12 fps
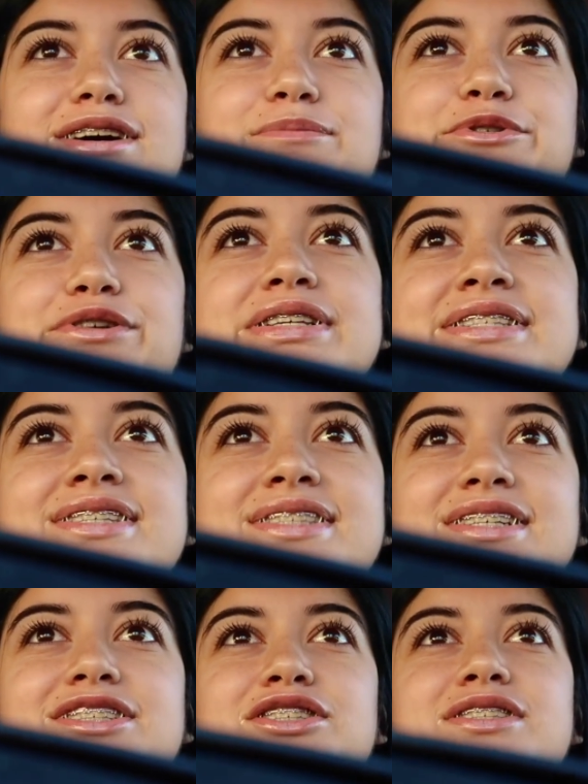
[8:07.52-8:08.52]
I'm going to
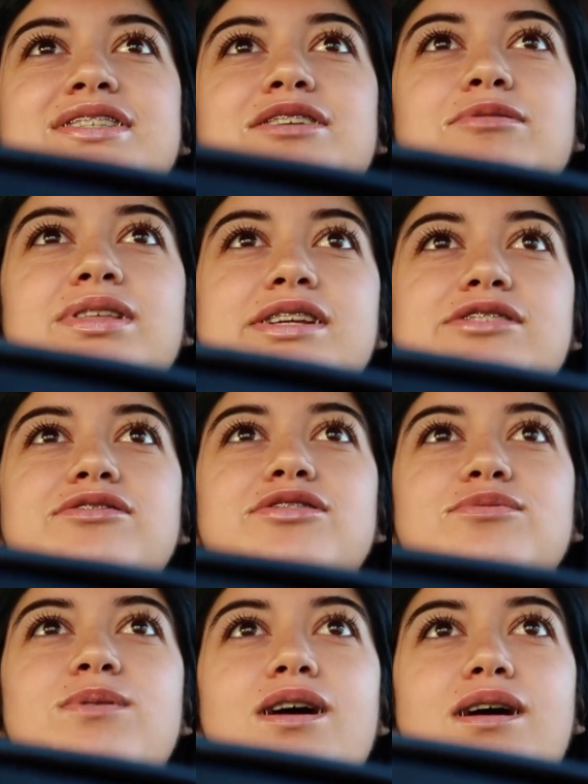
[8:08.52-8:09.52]
Station C where they do
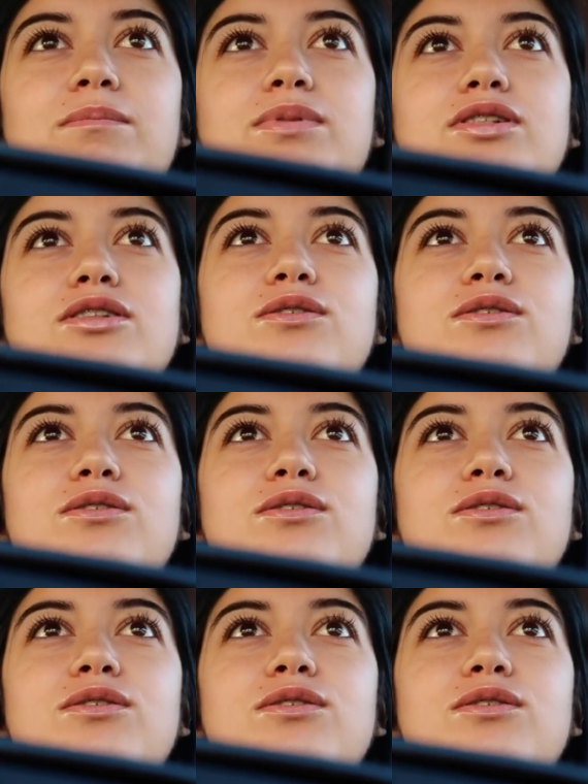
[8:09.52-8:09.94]
the swab.